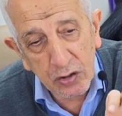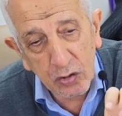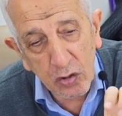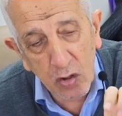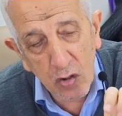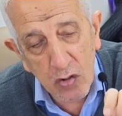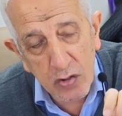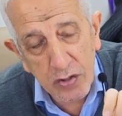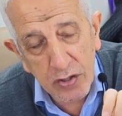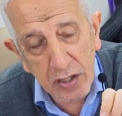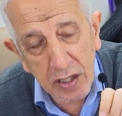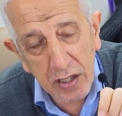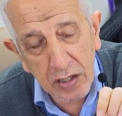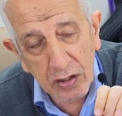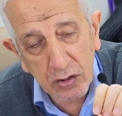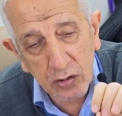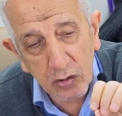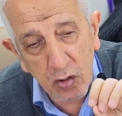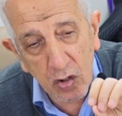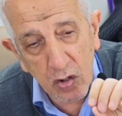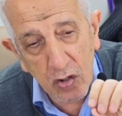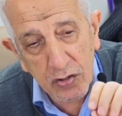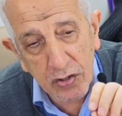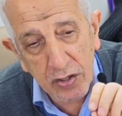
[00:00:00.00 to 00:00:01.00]

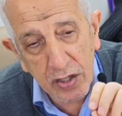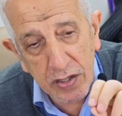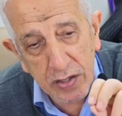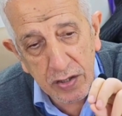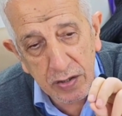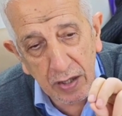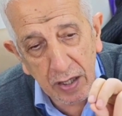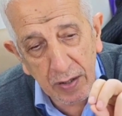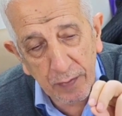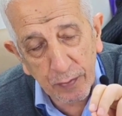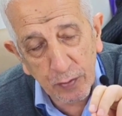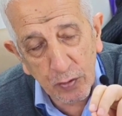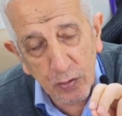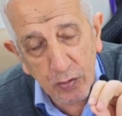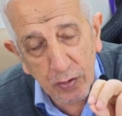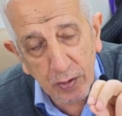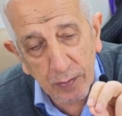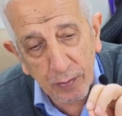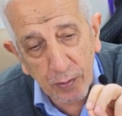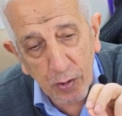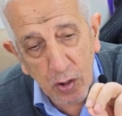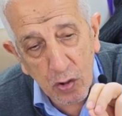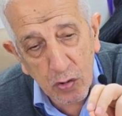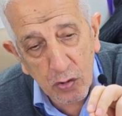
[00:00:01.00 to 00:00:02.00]
causes
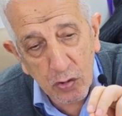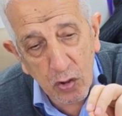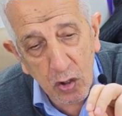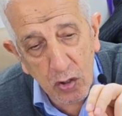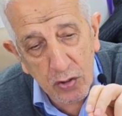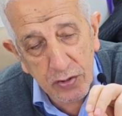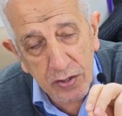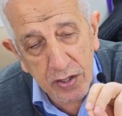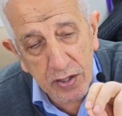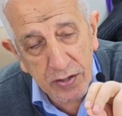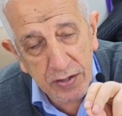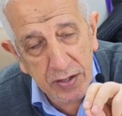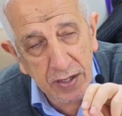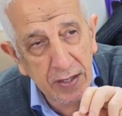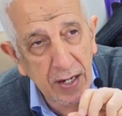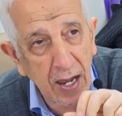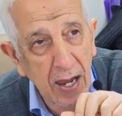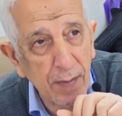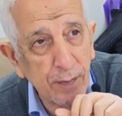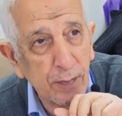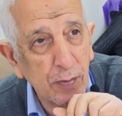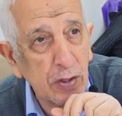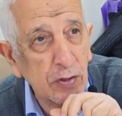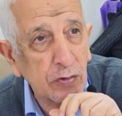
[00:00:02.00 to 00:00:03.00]
poor prognosis in
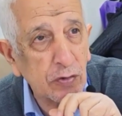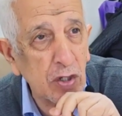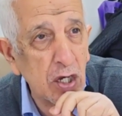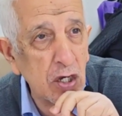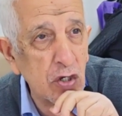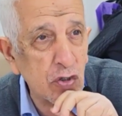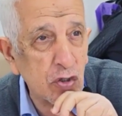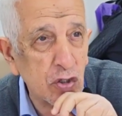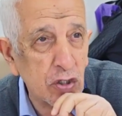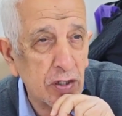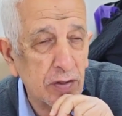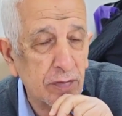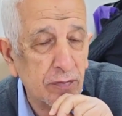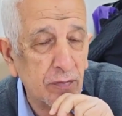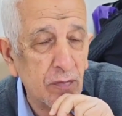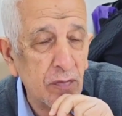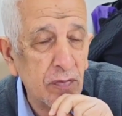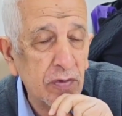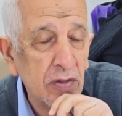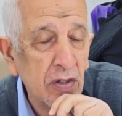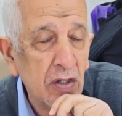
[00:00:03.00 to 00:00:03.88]
hypertension.